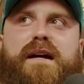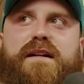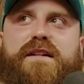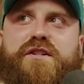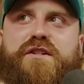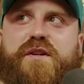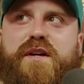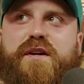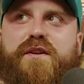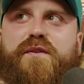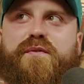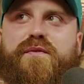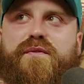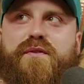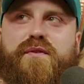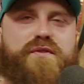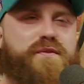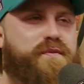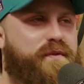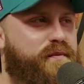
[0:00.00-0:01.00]
Did you hear
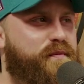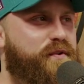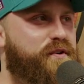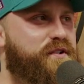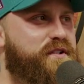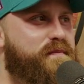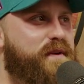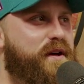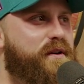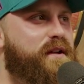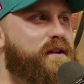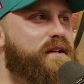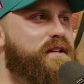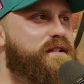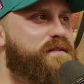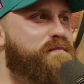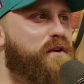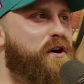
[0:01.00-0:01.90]
those rumors about his